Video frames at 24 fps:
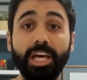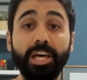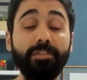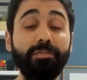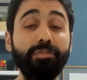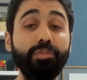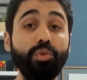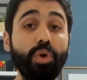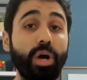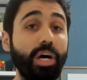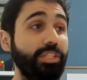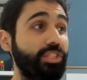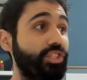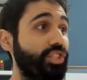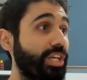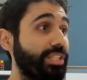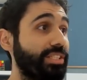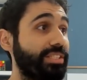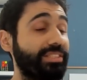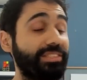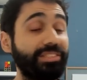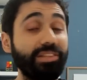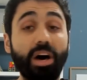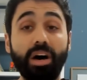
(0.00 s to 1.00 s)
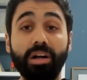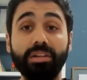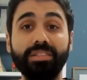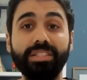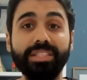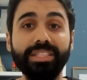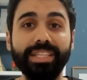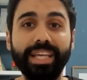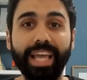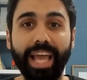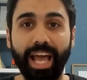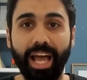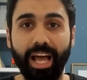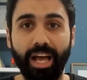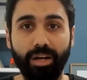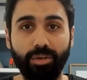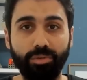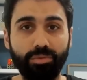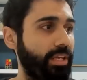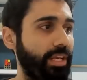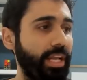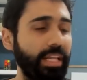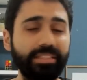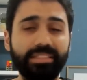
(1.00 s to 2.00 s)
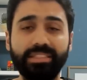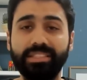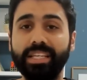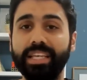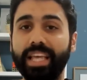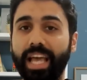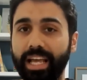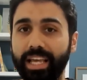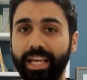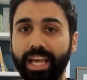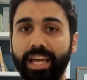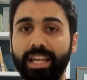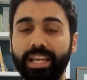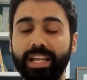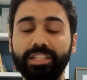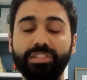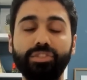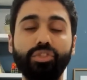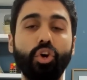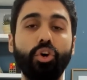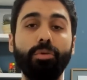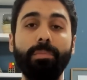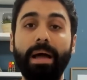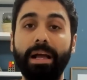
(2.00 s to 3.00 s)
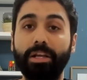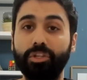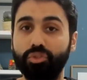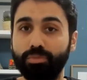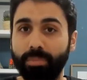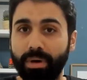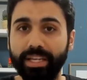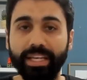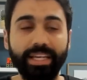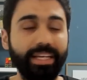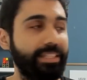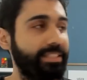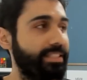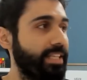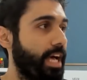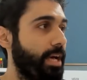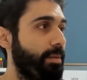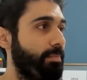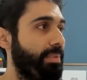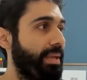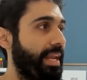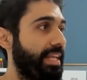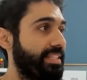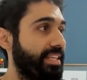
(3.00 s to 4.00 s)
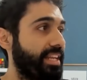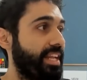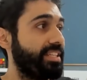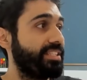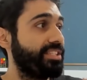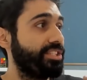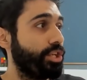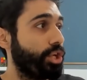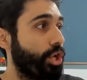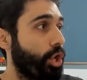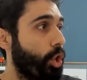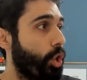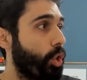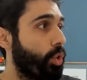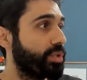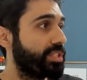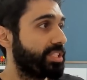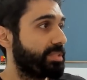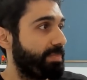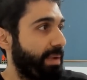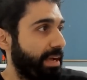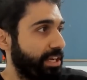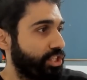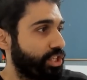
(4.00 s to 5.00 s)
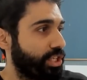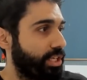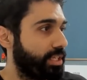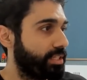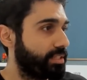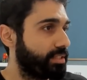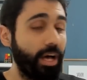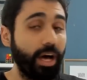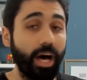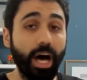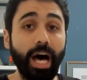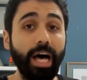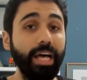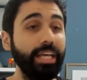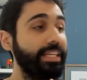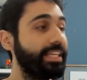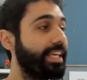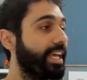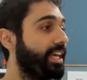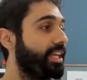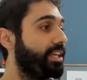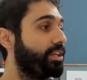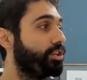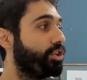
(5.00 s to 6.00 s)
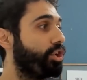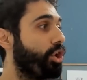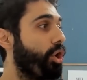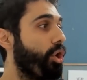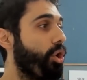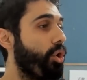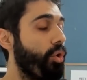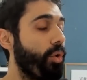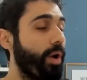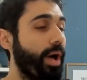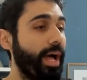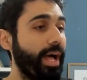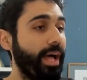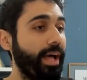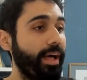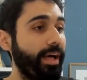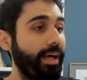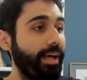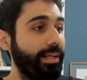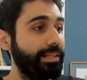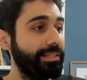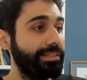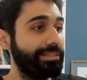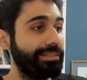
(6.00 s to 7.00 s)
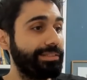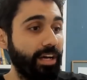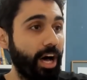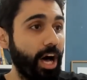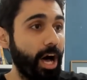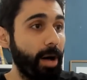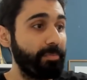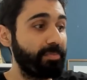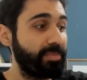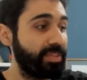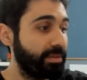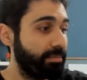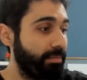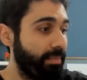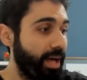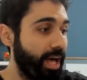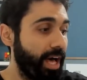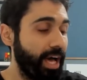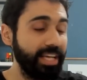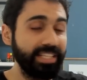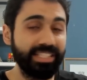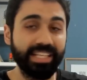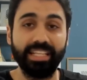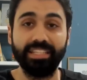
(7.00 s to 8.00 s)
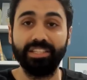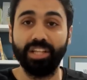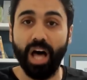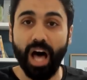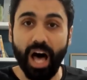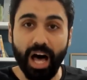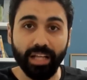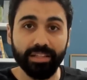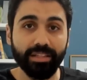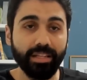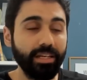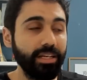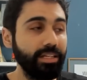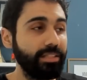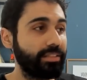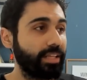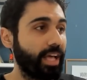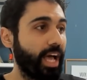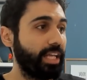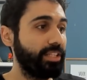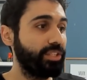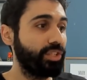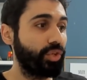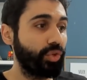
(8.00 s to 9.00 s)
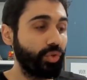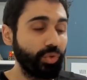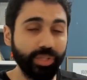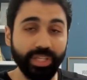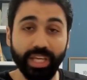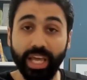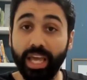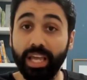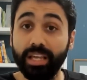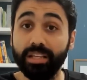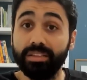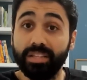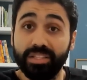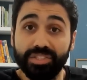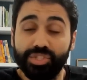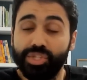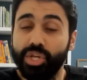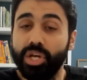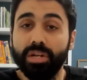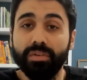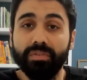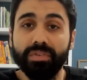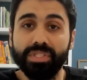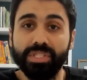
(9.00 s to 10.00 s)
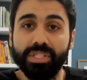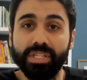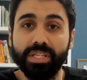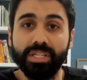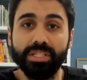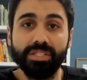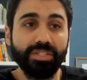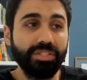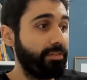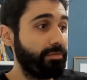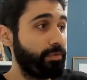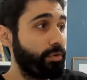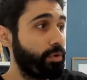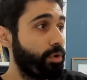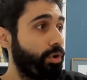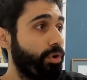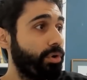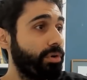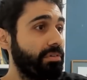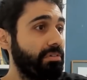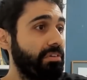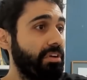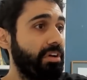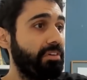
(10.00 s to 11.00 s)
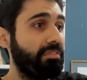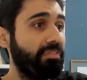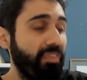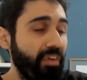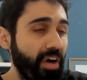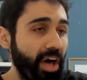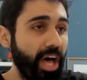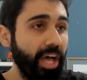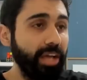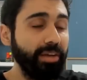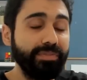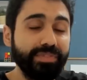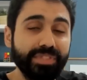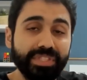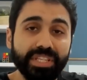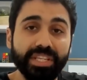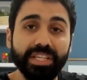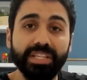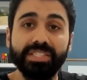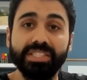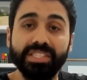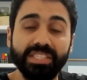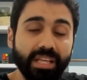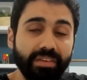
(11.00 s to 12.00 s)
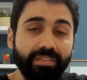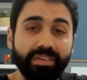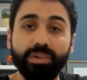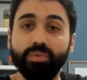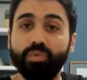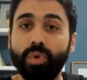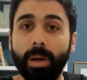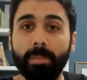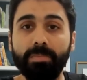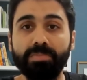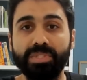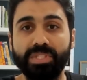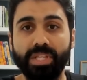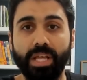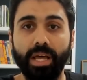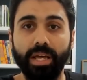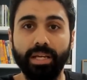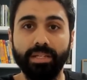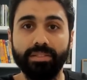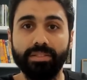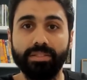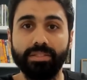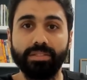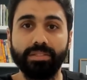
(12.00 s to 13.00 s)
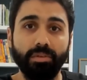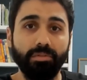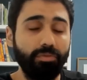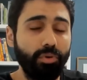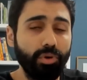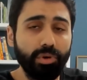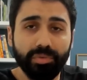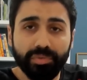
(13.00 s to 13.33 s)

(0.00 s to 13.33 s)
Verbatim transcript: If you are just starting out, let's say again, let's go back to my example as an SEO specialist. I can go and optimize and audit and create the services for five, six, seven websites for